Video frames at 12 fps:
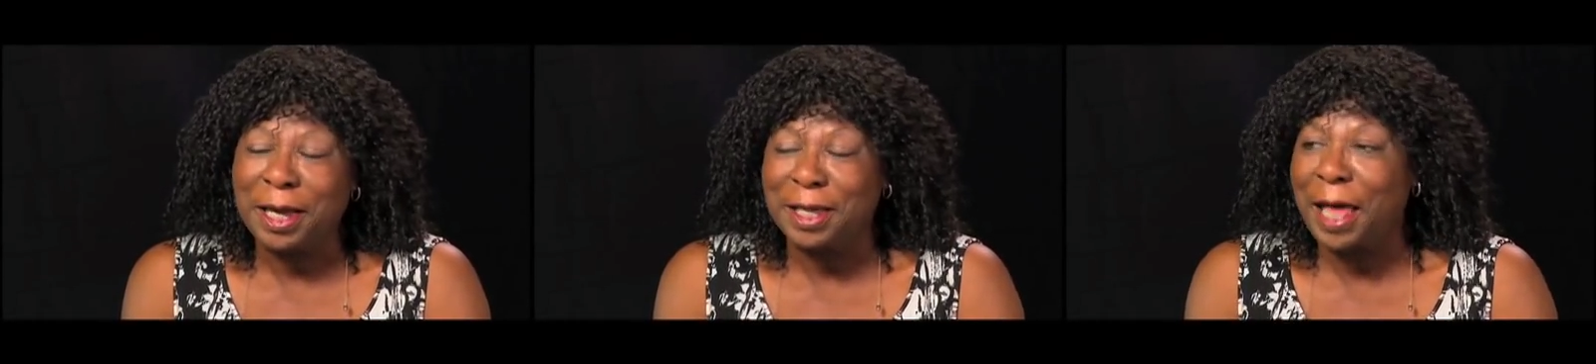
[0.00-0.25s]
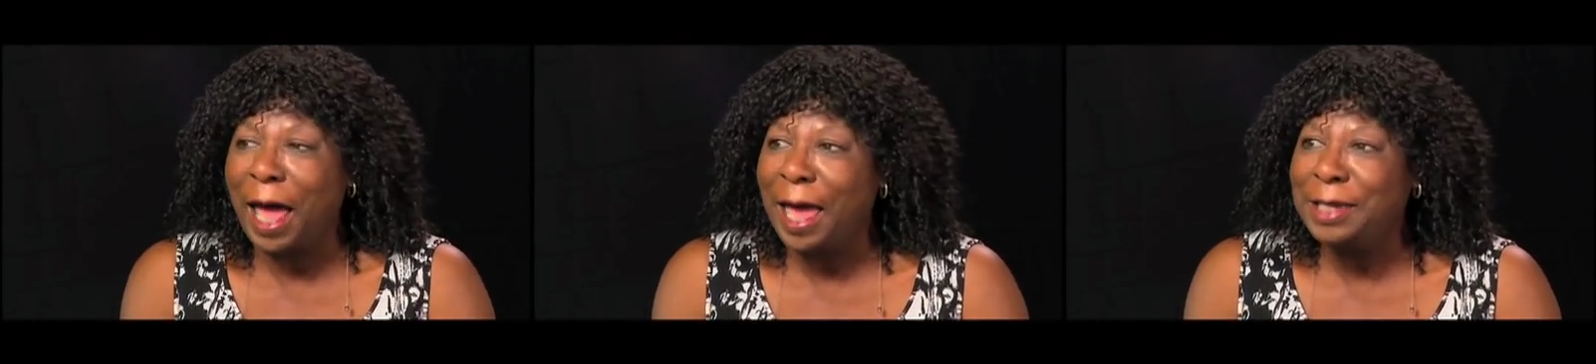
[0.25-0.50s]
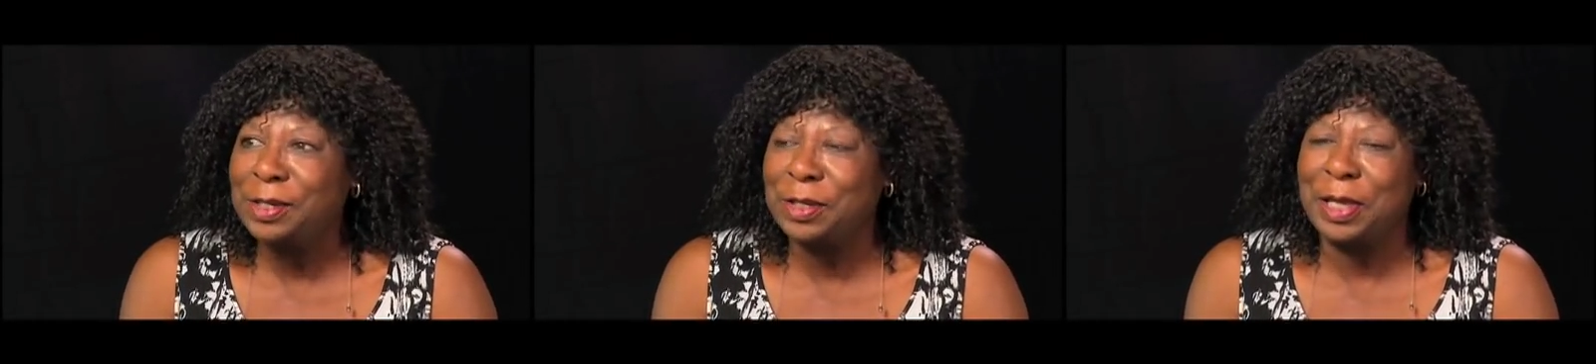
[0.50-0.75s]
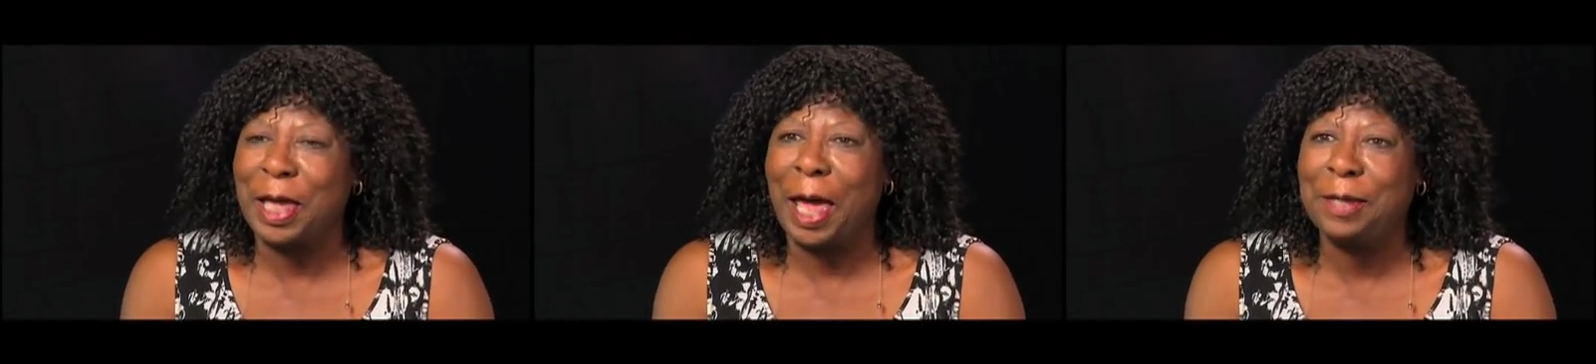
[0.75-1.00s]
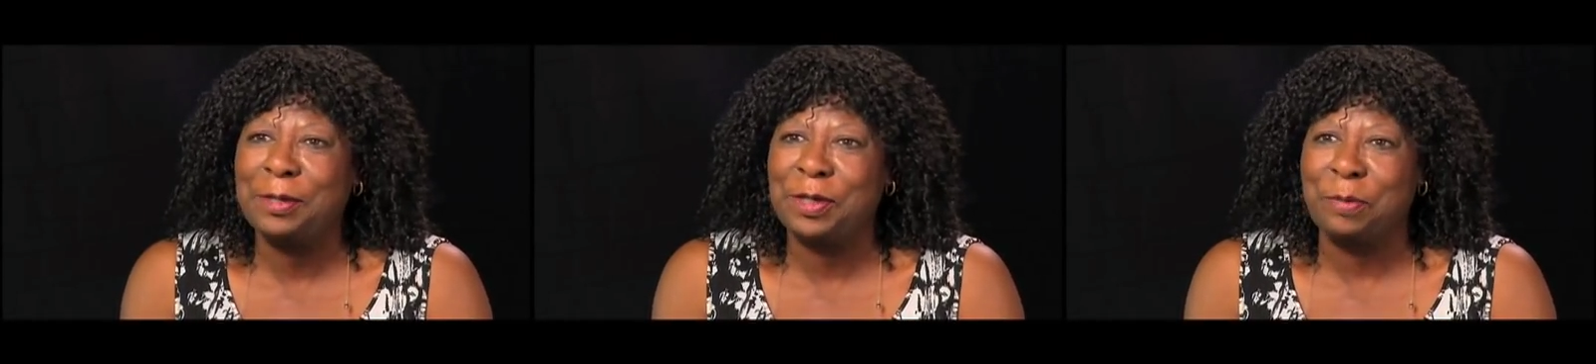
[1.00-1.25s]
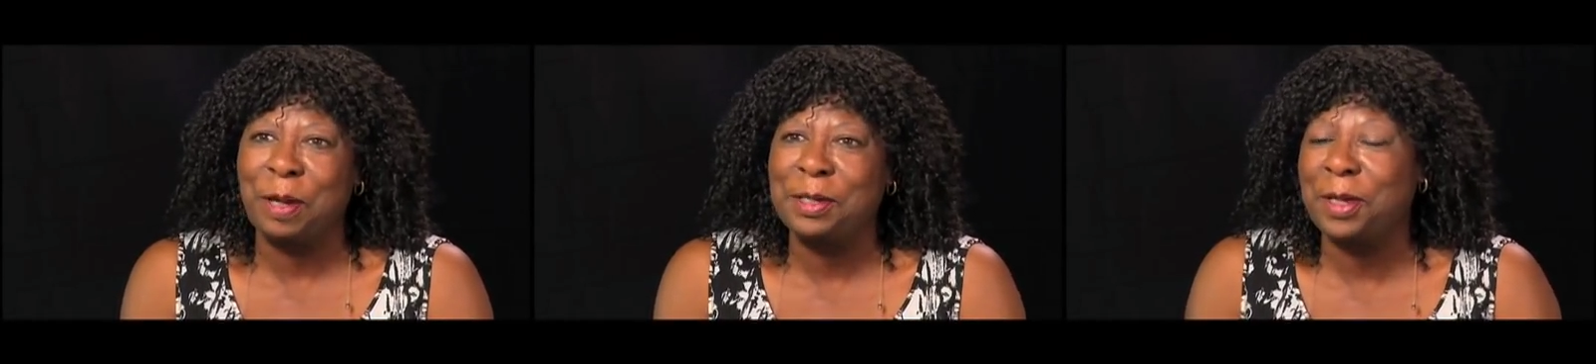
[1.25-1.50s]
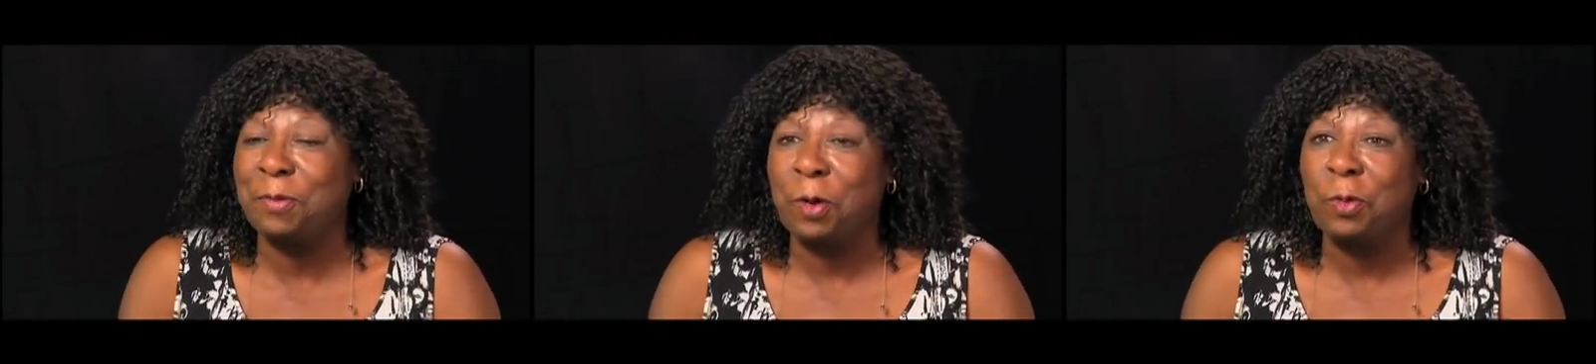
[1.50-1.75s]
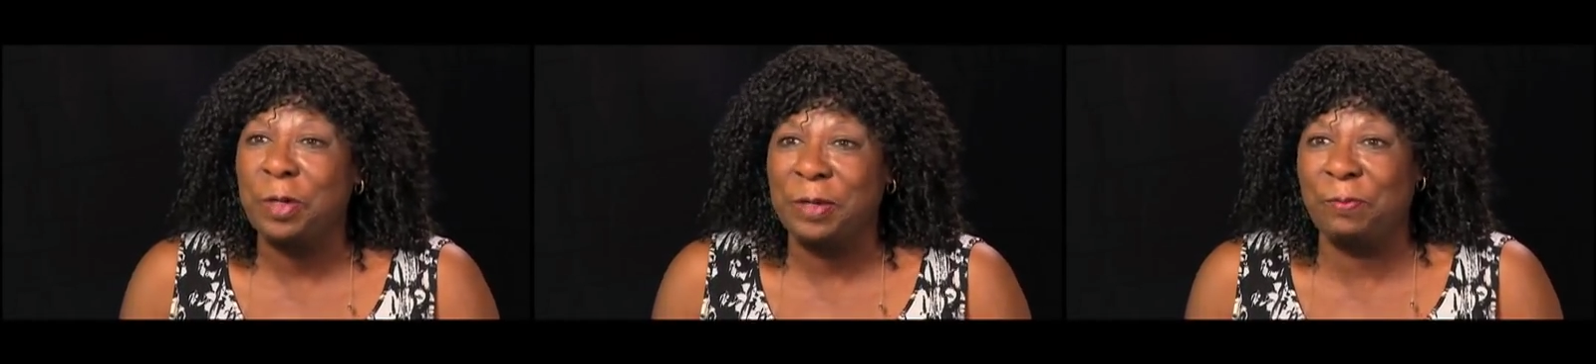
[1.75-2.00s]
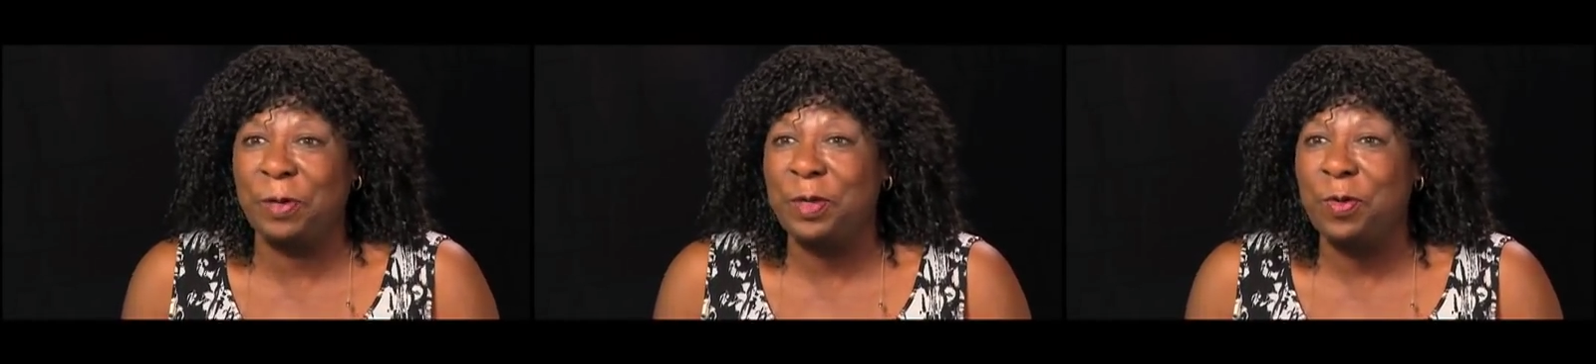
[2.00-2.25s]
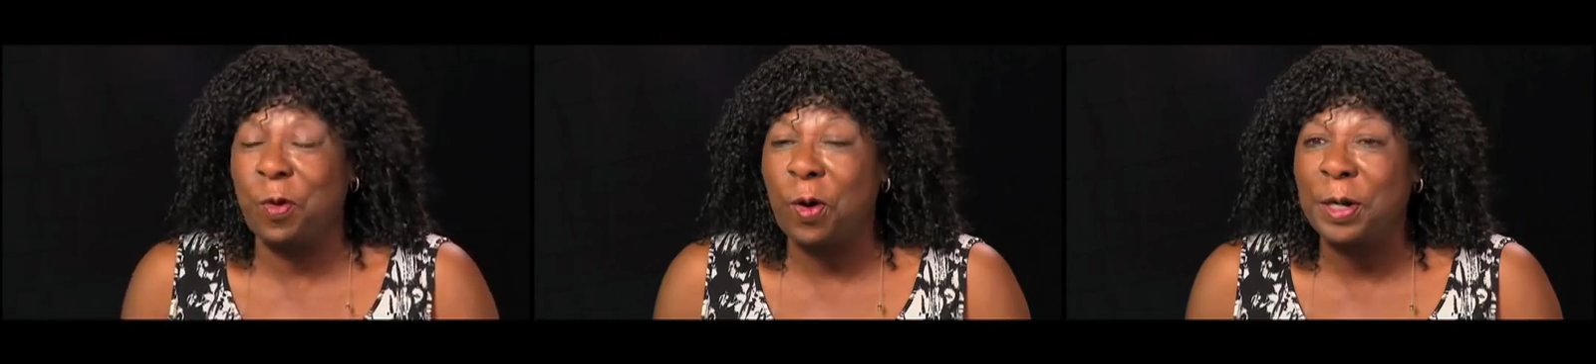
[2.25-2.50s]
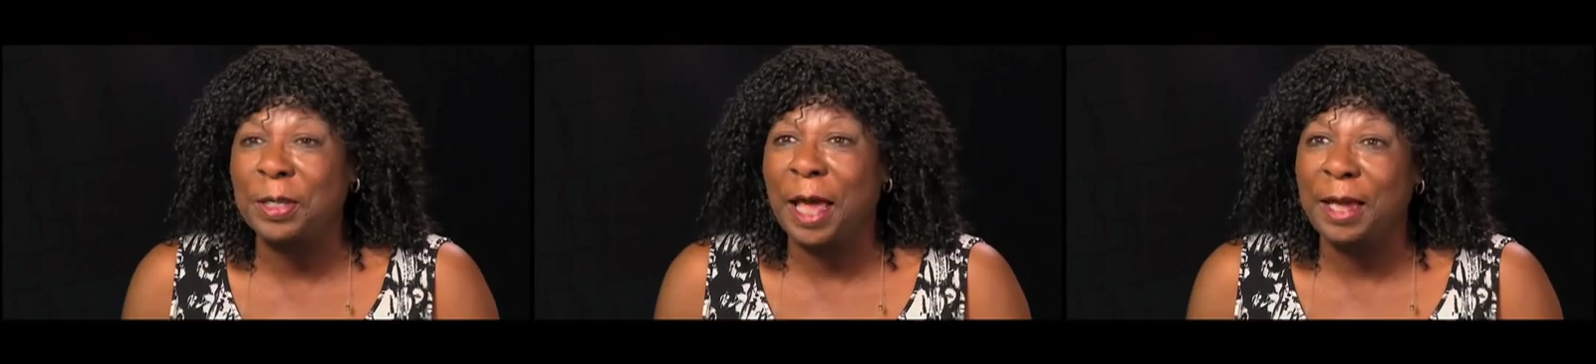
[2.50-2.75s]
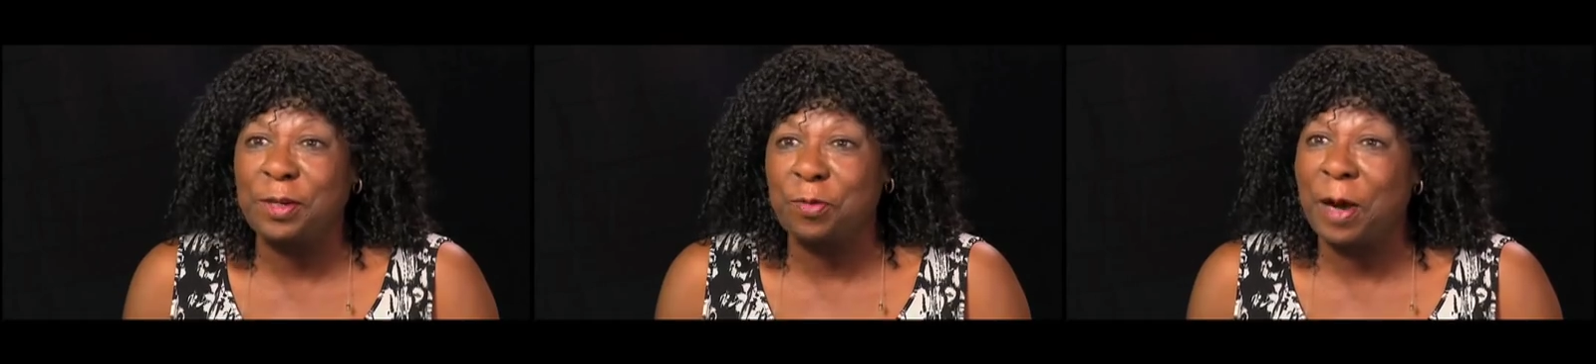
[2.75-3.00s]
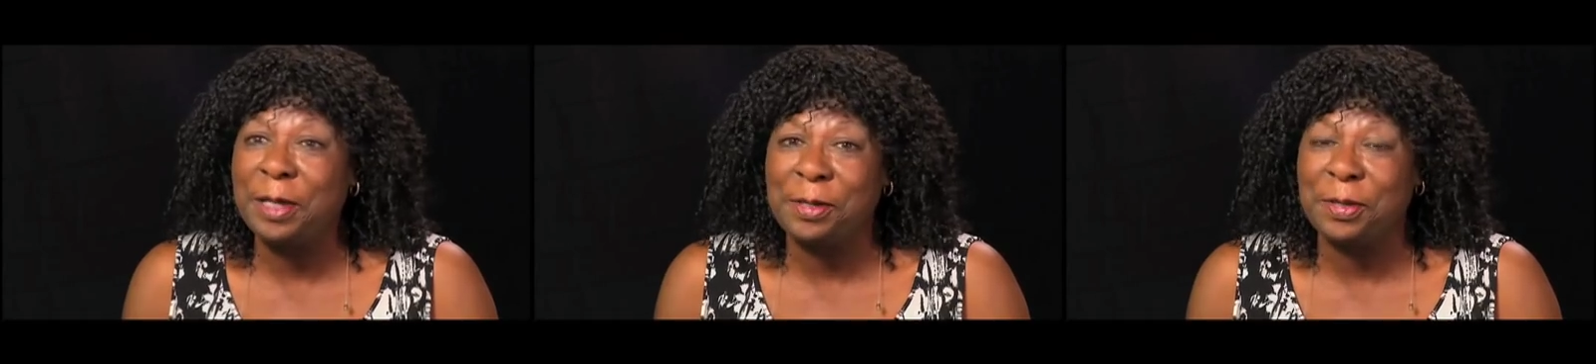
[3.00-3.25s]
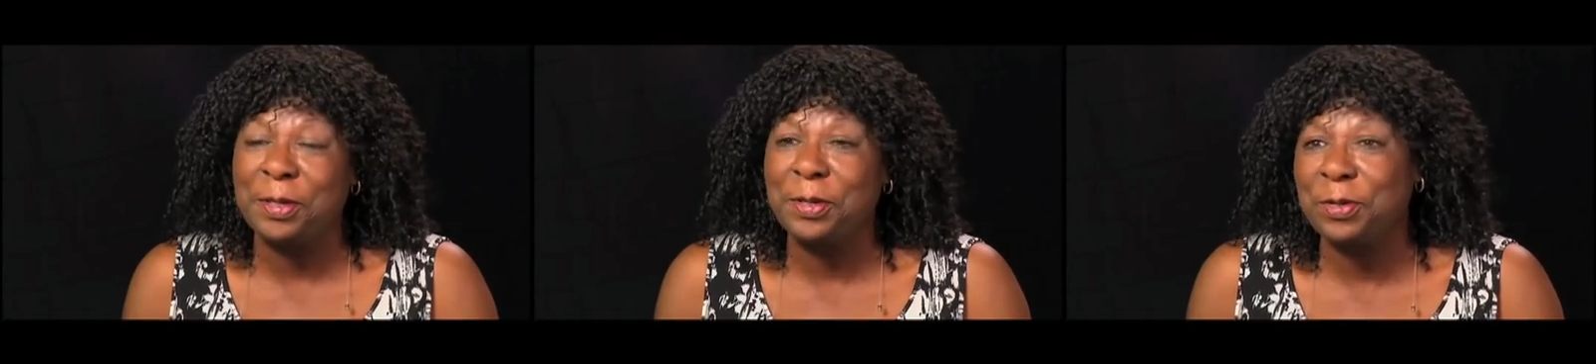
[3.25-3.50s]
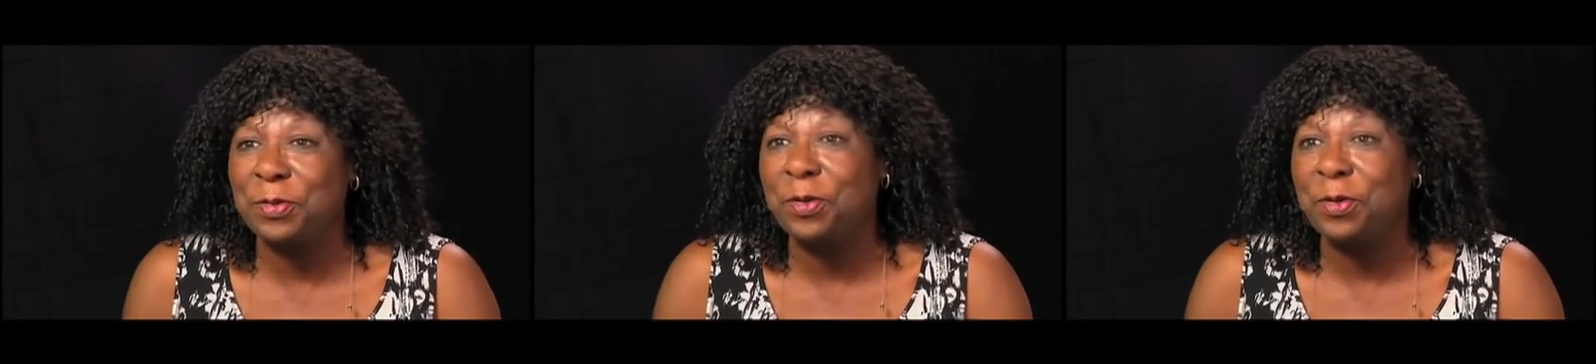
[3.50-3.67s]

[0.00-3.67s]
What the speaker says: and I actually asked him, I said, "Well, when you organize residents,